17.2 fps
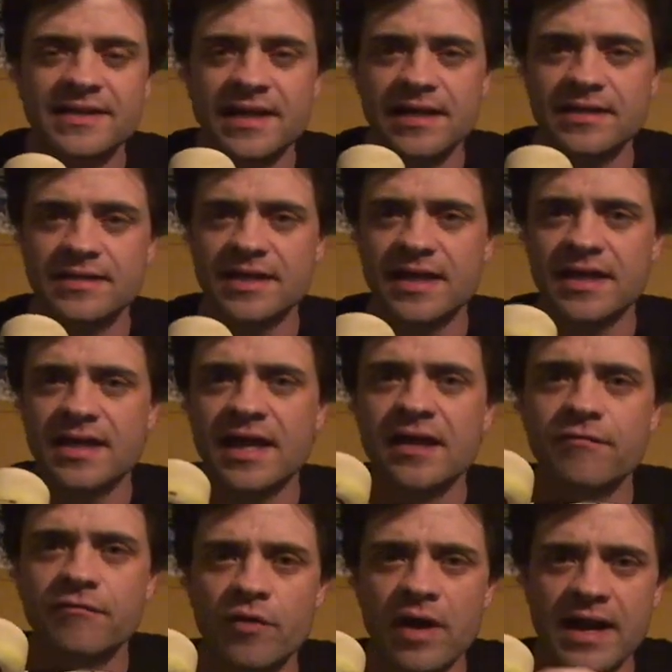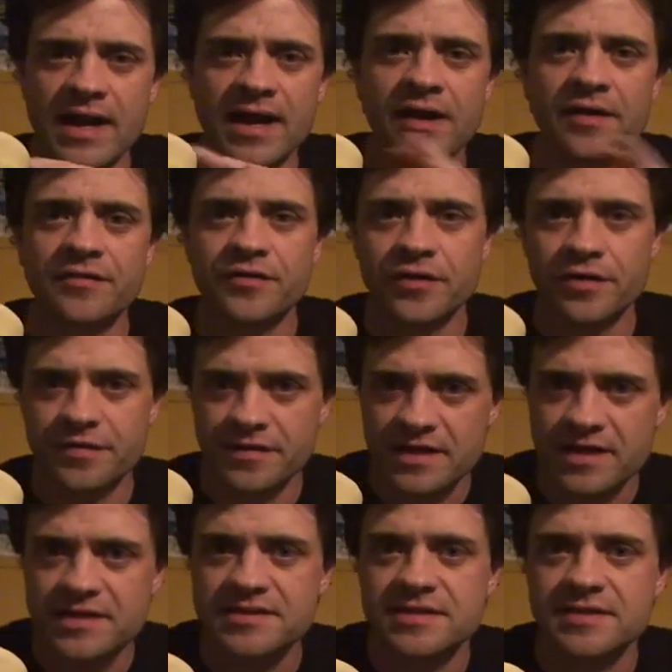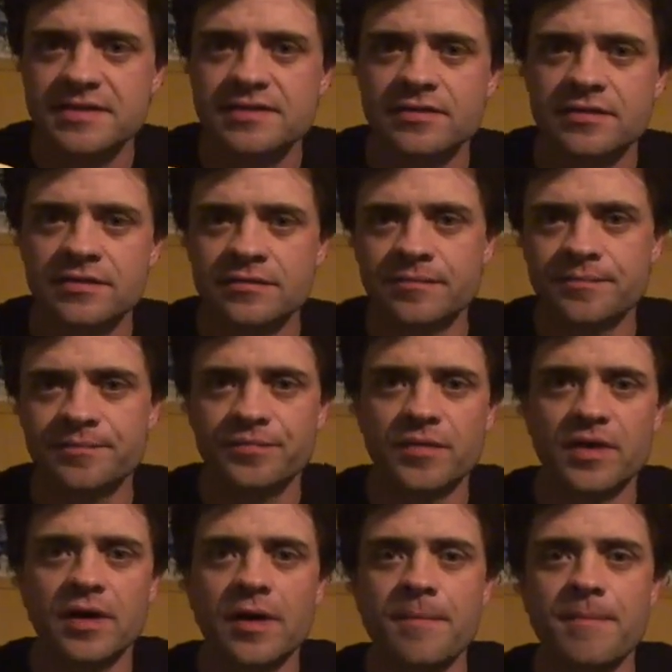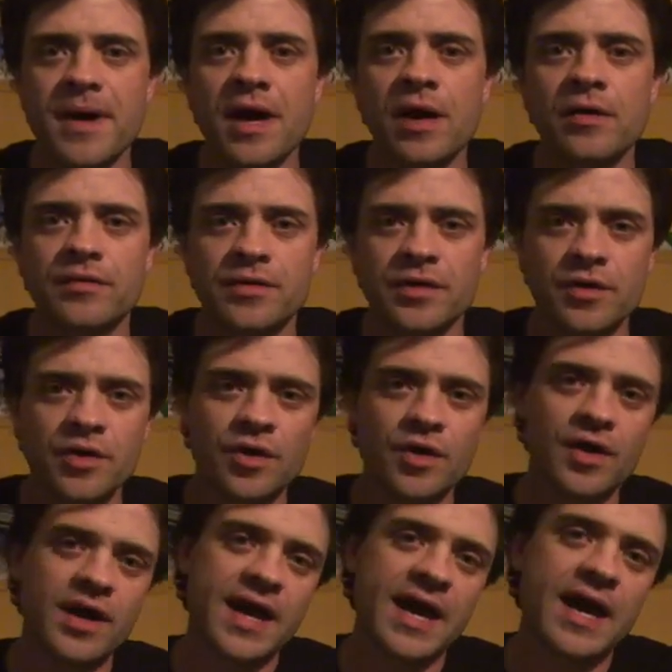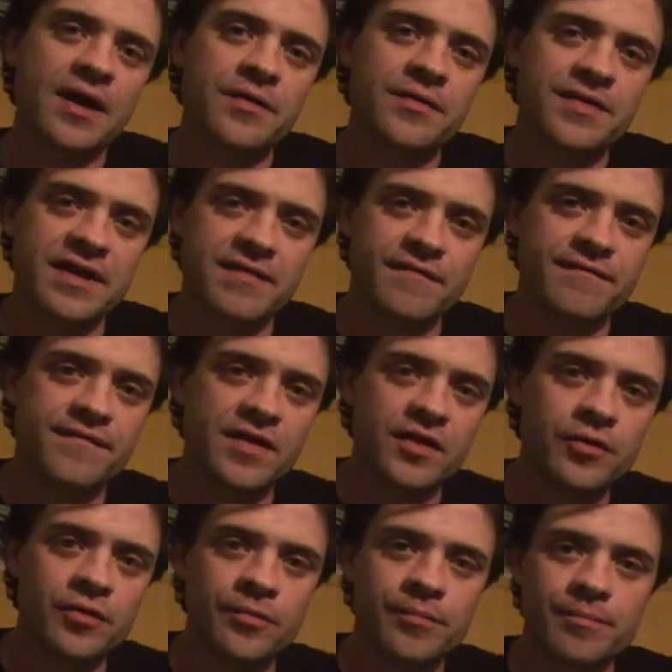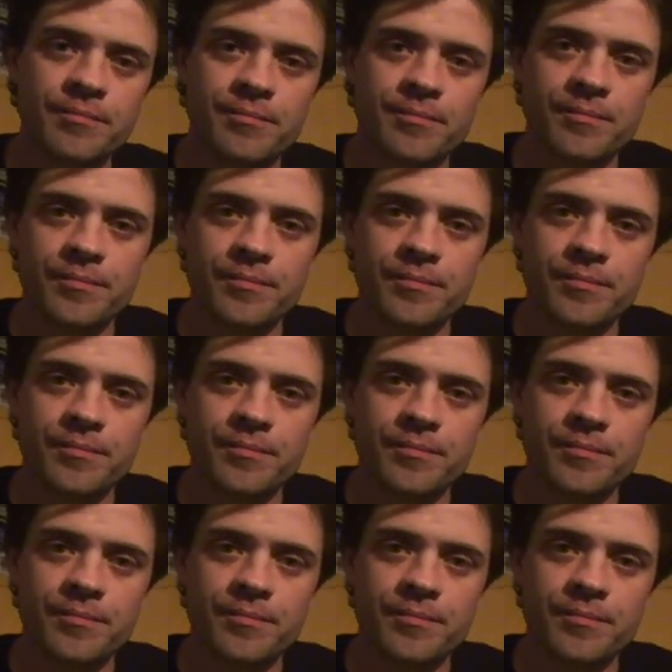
they kind write out their thesis about how they feel,